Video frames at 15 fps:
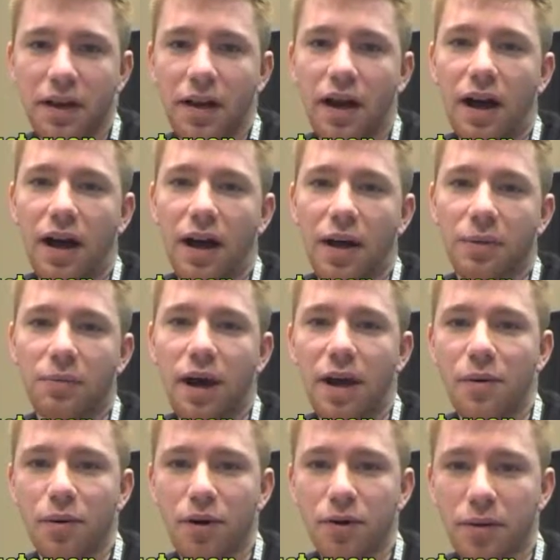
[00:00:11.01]

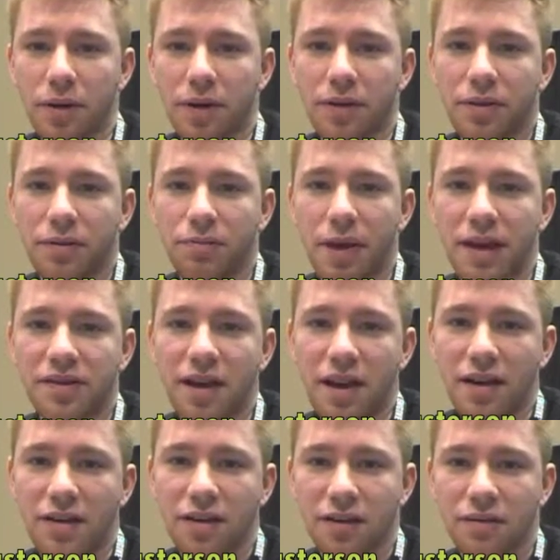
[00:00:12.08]
I work with
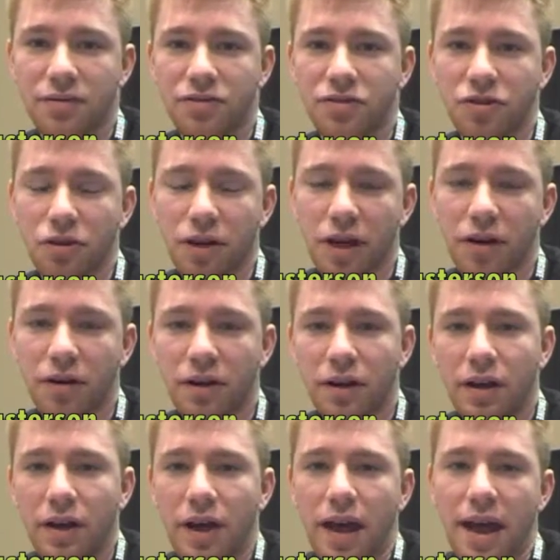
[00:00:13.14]
Mektek Studio,
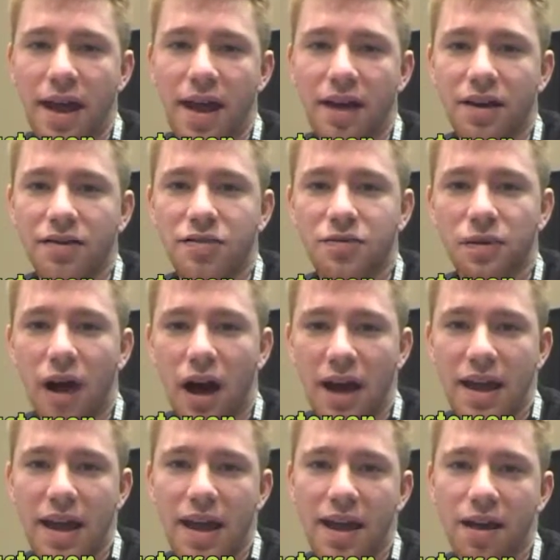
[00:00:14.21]
and
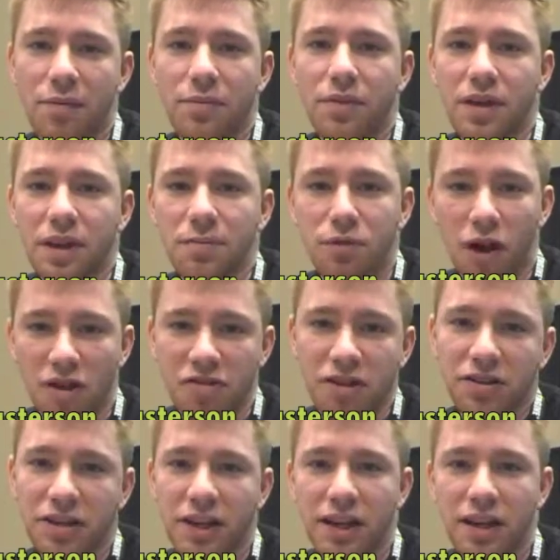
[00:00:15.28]
I am the
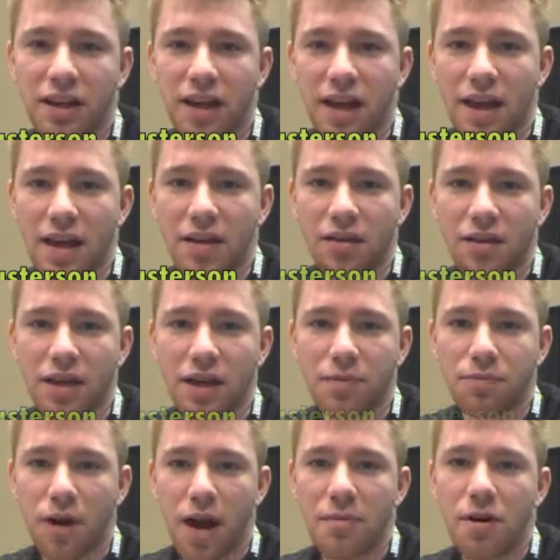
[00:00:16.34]
project lead and the
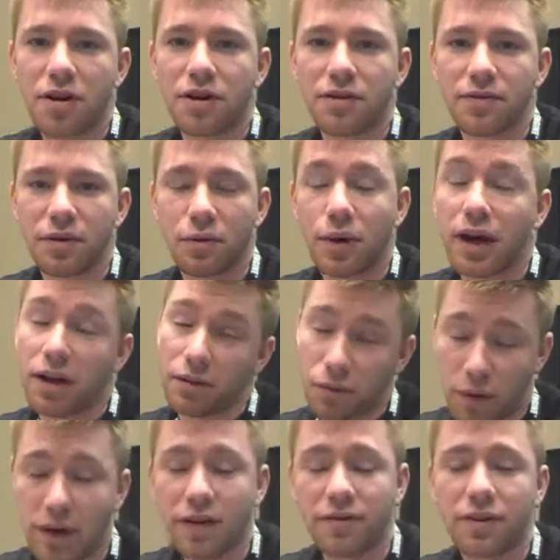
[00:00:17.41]
primary,
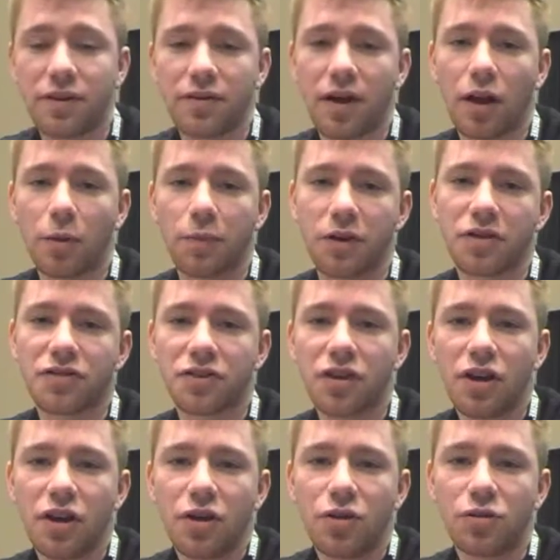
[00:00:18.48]
one of the developers
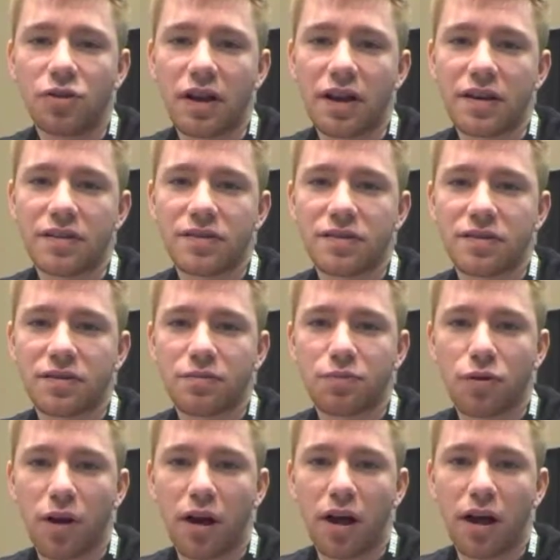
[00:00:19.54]
who does
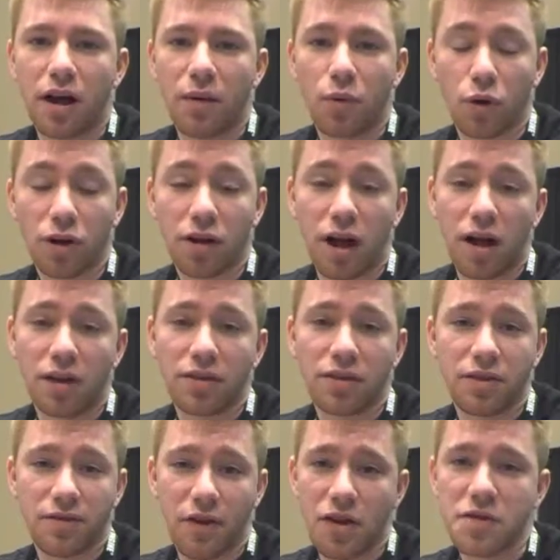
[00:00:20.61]
work on
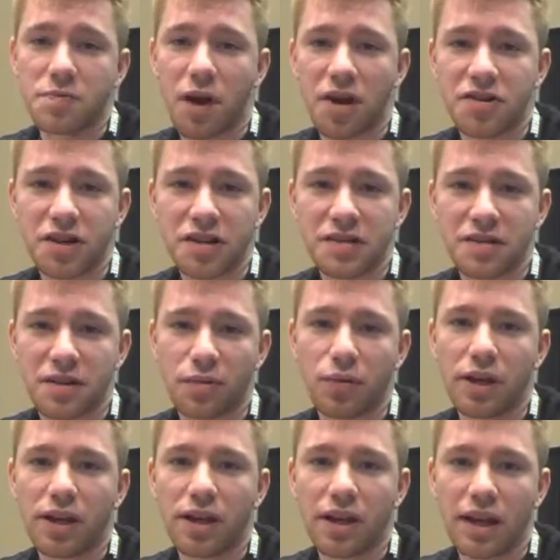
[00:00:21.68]
the various projects that
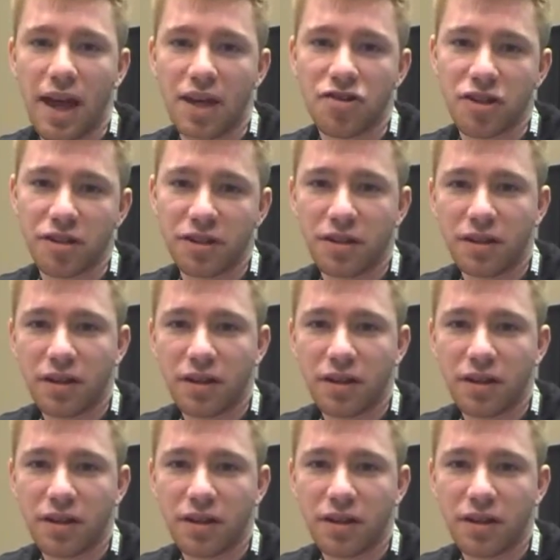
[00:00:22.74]
we engage in.